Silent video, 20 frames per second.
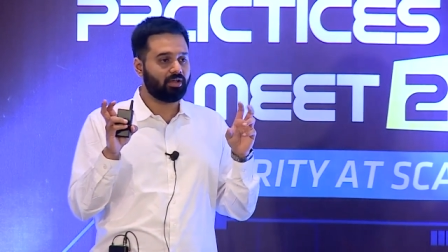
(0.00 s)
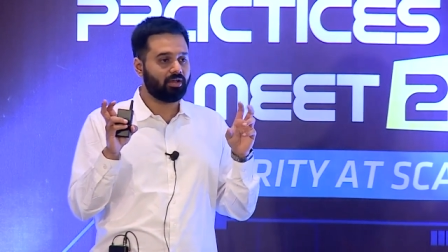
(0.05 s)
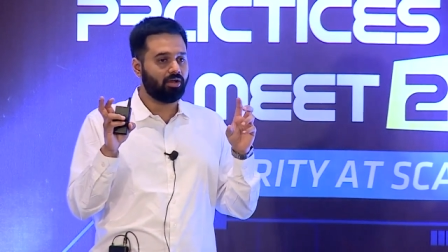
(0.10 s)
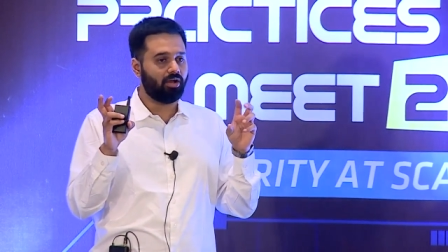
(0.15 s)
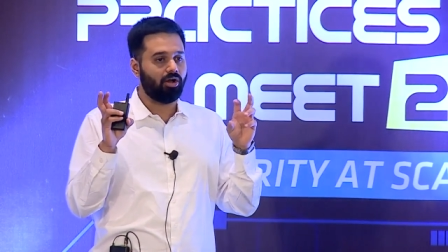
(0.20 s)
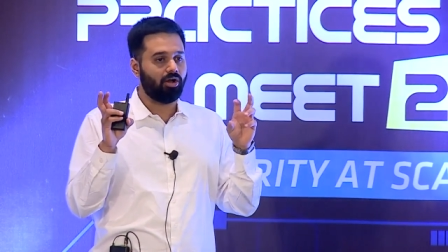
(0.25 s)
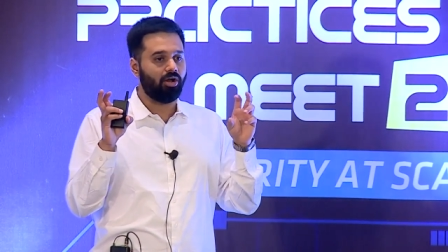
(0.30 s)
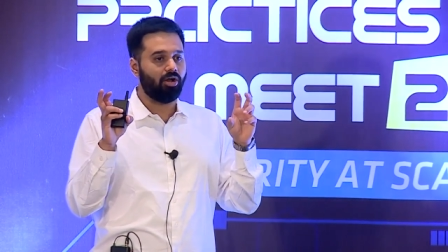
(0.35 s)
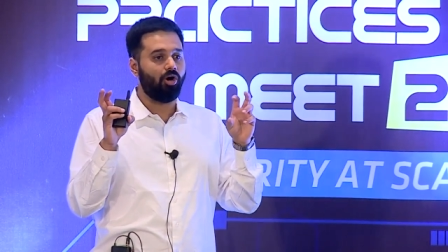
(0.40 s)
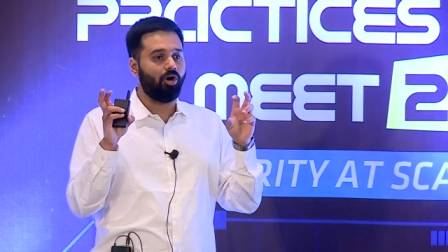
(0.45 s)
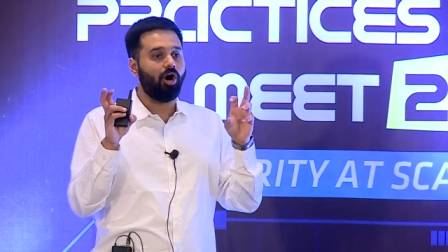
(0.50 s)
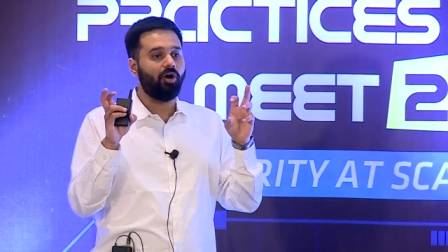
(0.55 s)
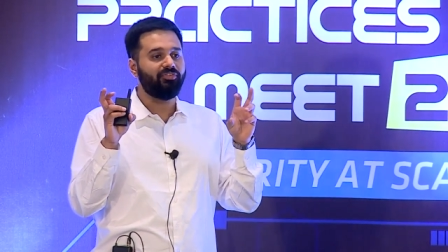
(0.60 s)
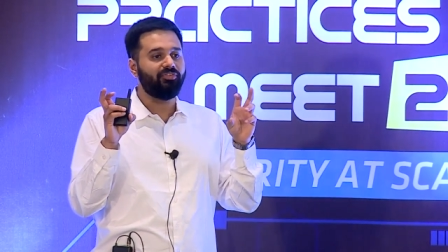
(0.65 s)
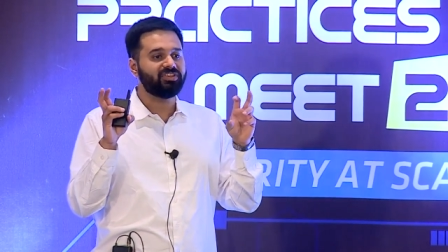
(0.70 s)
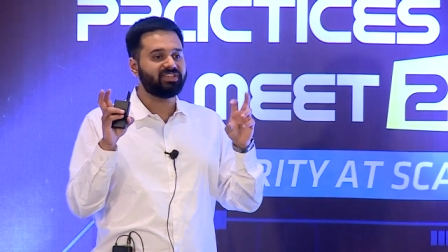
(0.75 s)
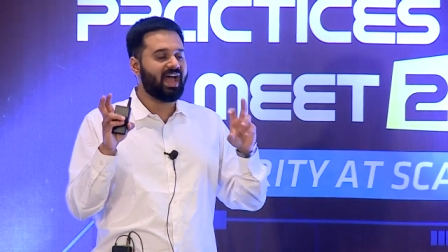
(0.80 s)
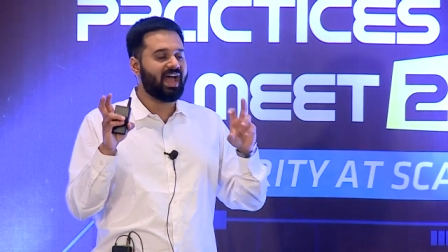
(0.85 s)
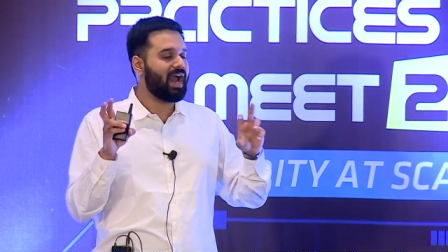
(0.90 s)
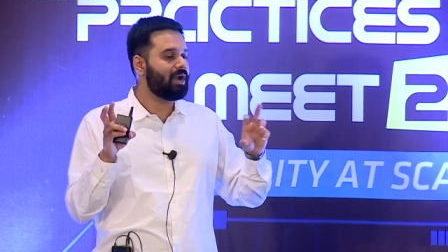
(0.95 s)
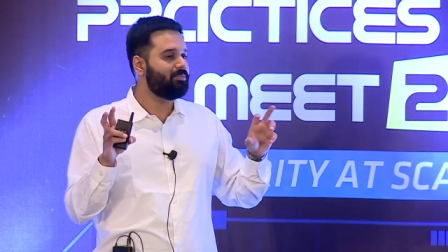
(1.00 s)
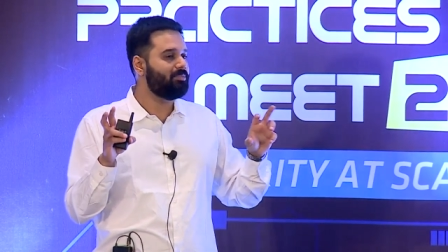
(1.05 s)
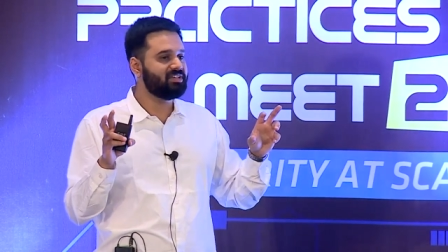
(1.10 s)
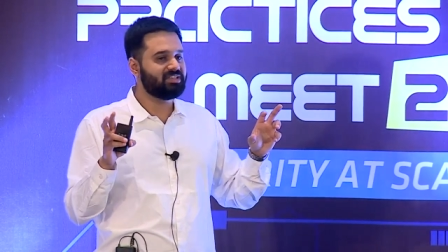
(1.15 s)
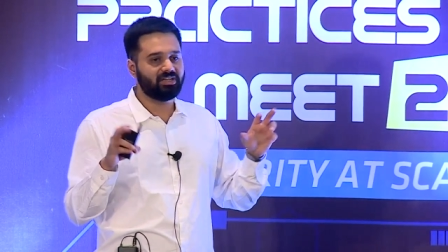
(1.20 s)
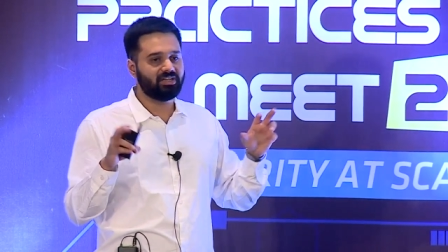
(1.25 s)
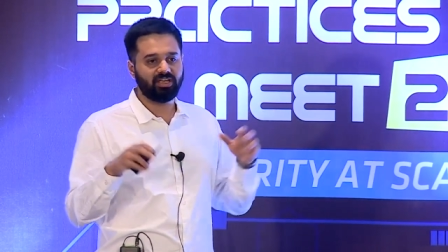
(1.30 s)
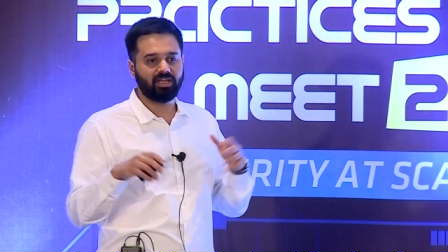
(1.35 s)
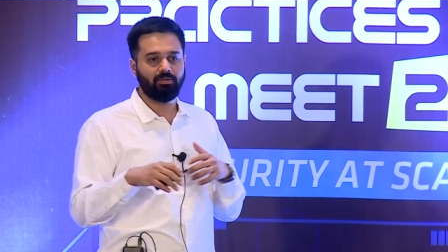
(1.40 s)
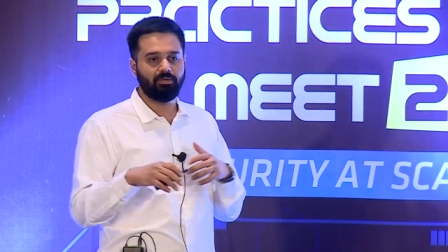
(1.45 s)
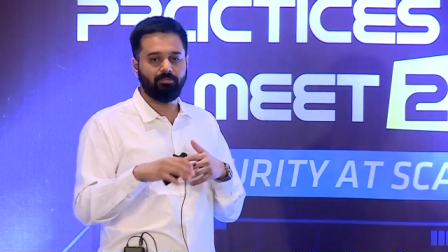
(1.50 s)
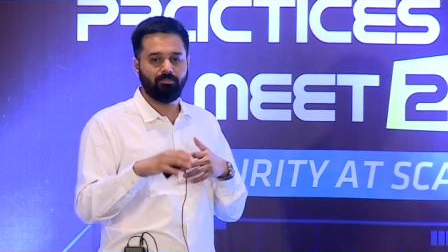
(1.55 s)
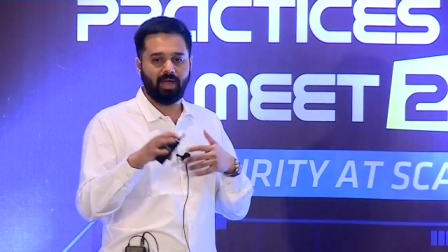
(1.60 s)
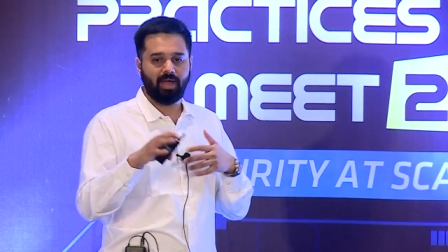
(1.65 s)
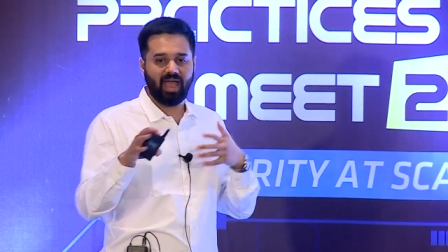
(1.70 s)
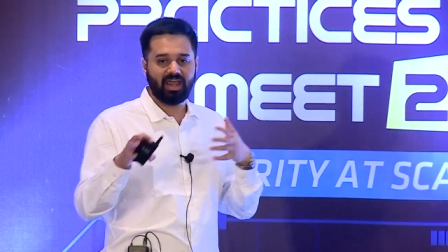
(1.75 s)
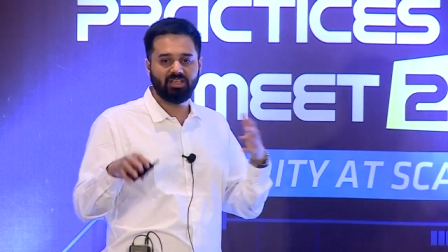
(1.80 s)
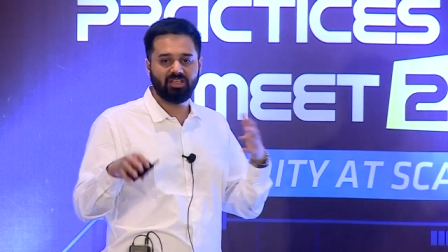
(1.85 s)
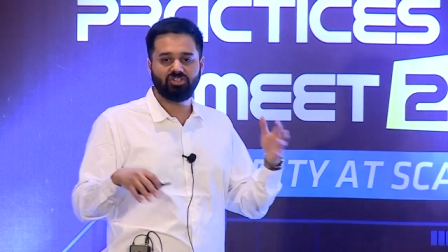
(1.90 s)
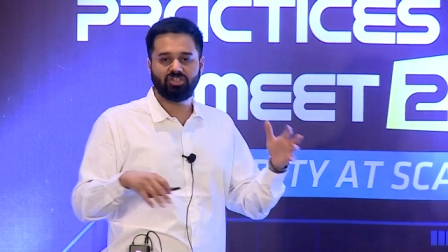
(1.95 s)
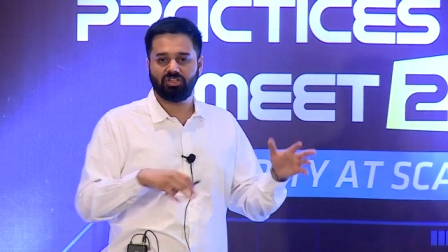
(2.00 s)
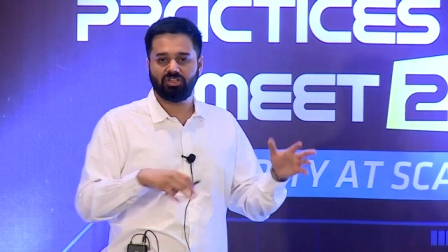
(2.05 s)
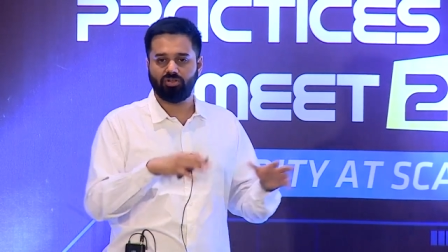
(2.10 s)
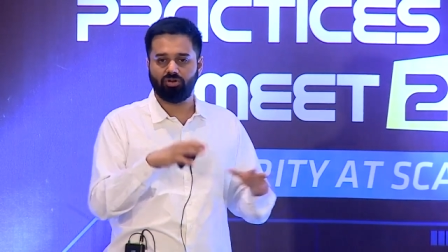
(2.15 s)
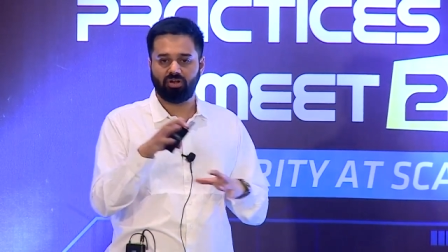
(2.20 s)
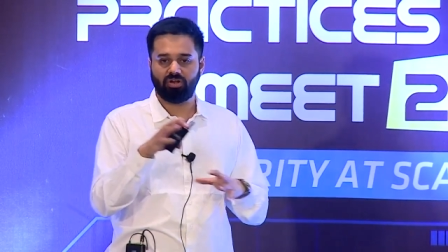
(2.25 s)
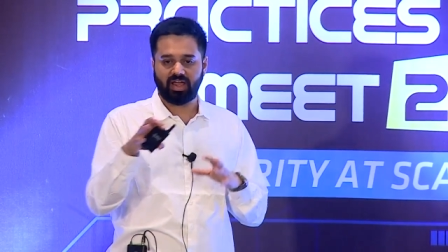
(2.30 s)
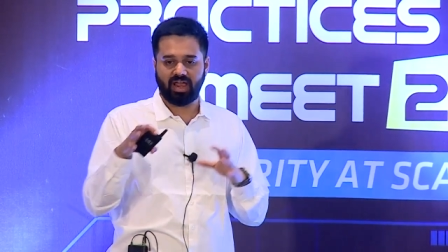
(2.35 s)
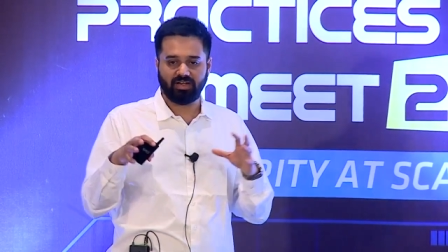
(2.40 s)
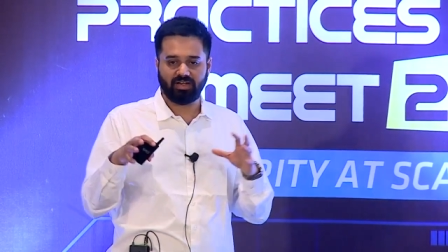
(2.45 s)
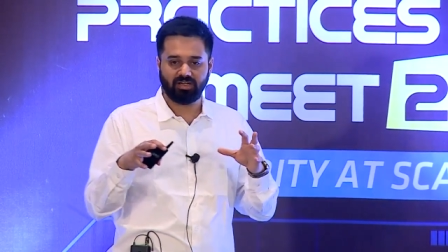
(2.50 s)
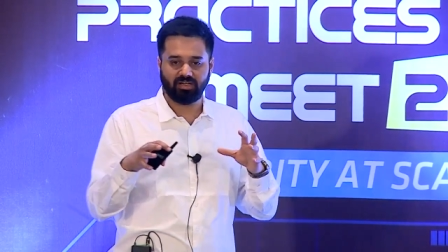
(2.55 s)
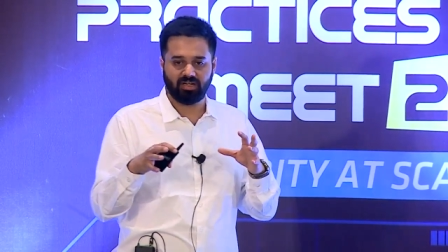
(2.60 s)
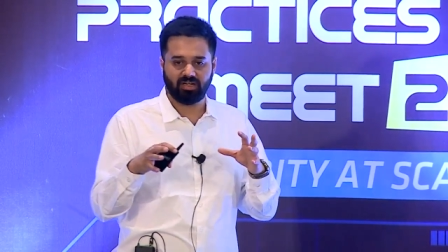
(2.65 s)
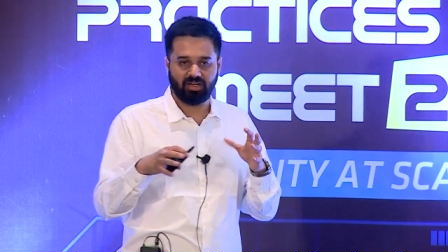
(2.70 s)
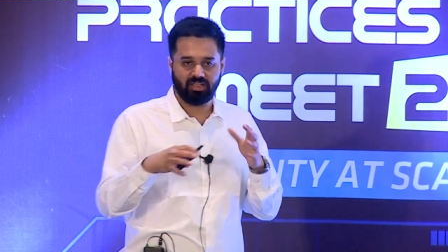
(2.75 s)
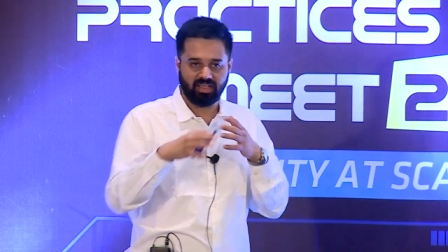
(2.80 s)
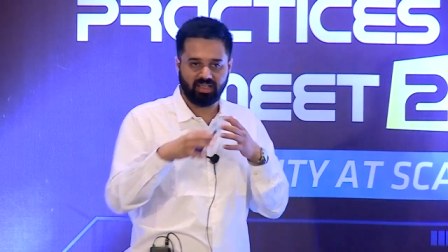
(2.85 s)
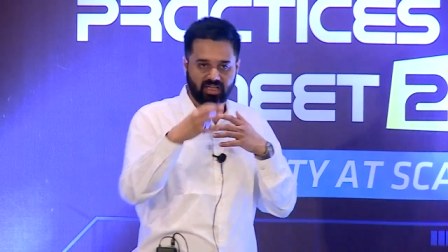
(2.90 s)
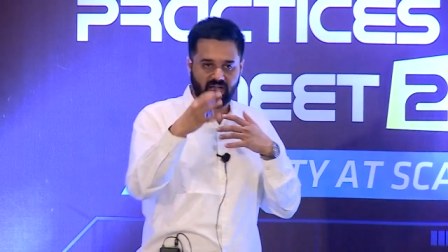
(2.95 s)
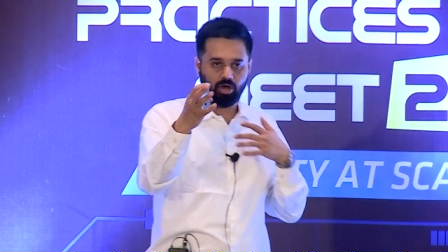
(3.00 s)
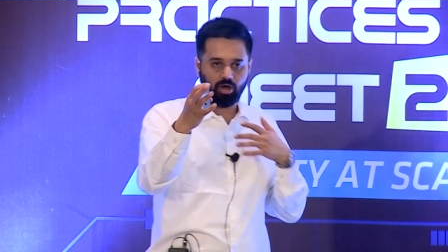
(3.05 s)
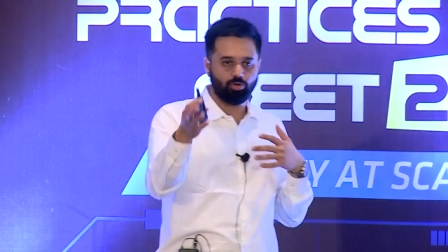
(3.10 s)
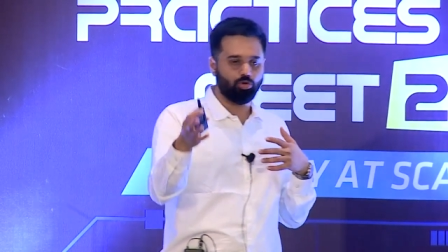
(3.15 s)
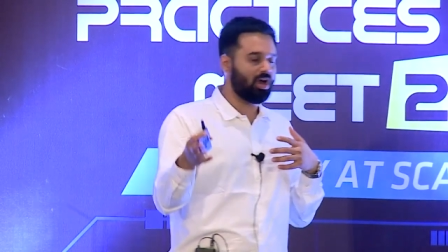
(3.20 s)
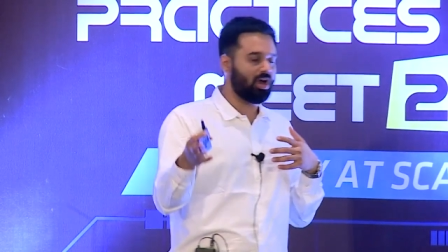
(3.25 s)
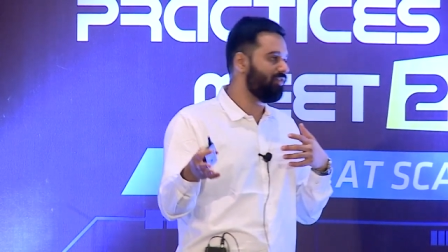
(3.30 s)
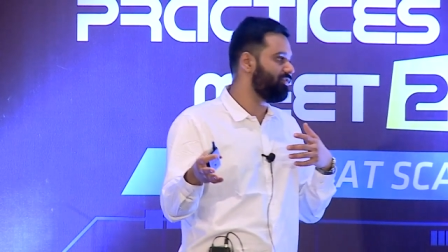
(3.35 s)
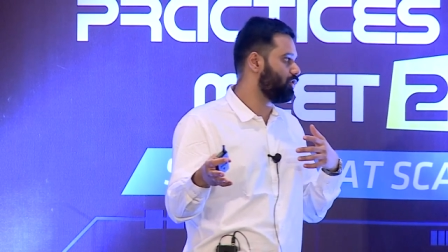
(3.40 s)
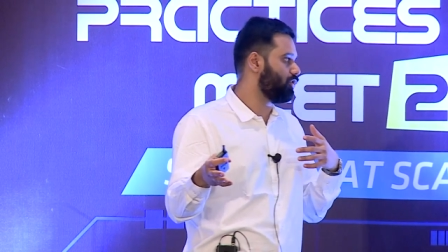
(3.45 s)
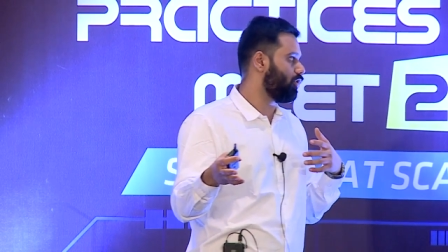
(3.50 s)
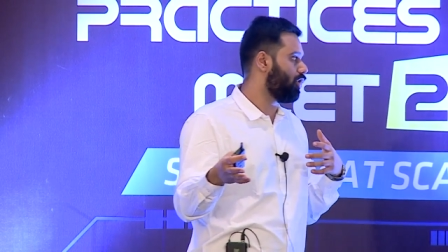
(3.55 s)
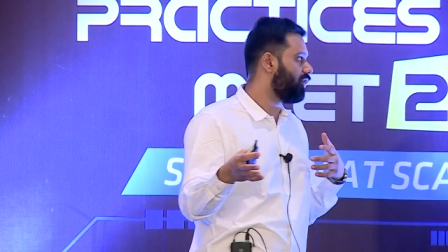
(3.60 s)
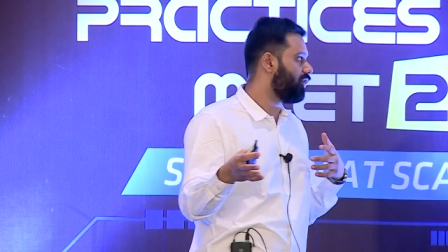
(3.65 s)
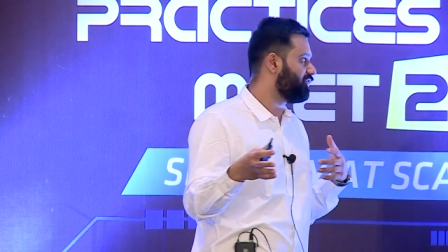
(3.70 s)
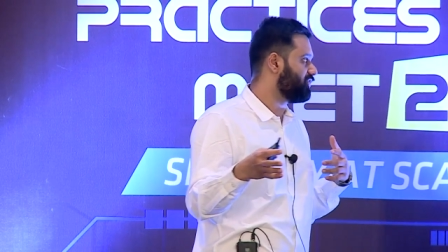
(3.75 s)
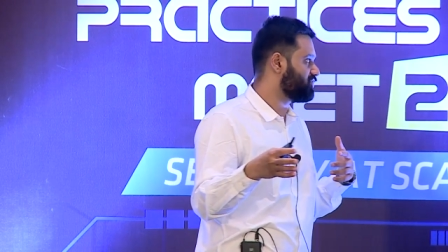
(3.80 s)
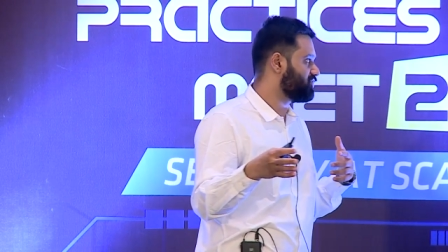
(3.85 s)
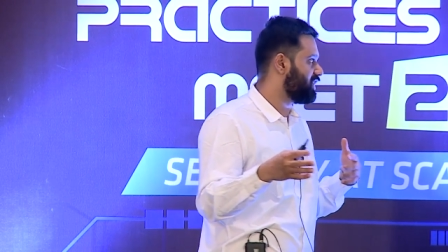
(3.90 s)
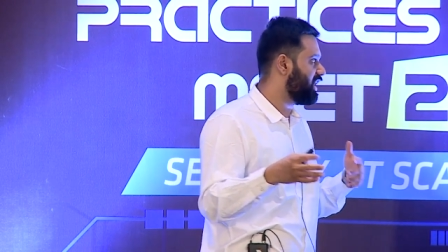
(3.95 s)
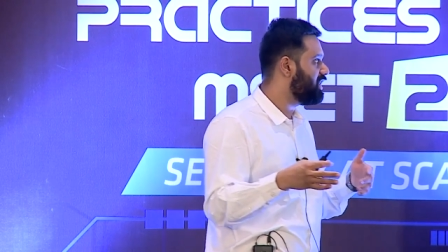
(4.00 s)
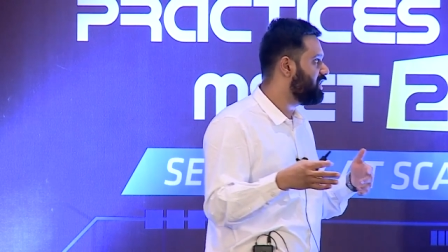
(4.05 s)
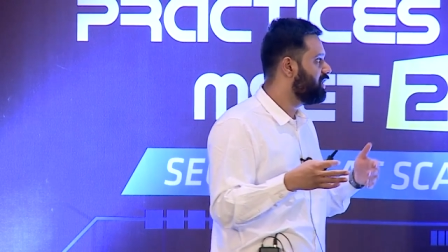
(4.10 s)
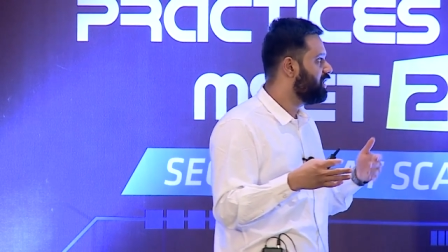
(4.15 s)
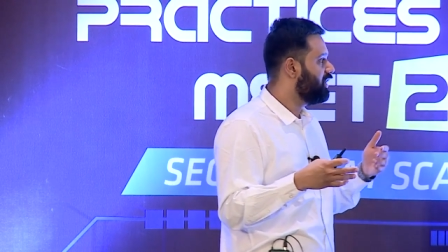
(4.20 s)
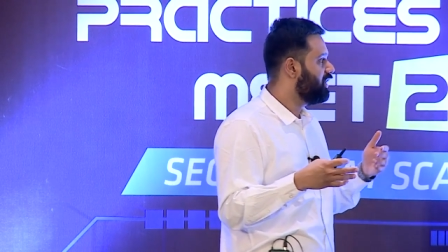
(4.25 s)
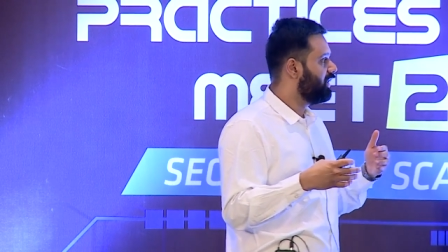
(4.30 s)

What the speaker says: office admin sitting and managing your identity like how you have in your office, right?